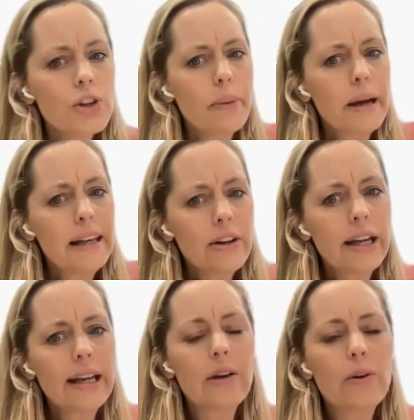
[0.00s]
So by
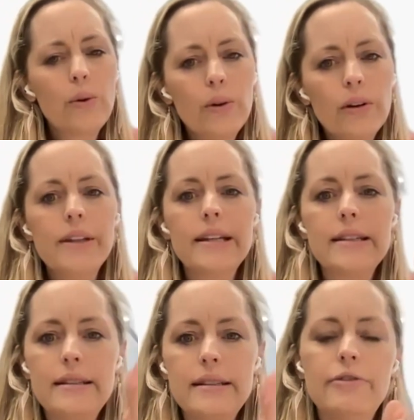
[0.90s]
looking at all of
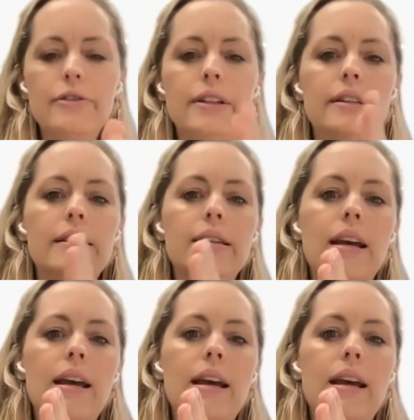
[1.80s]
these different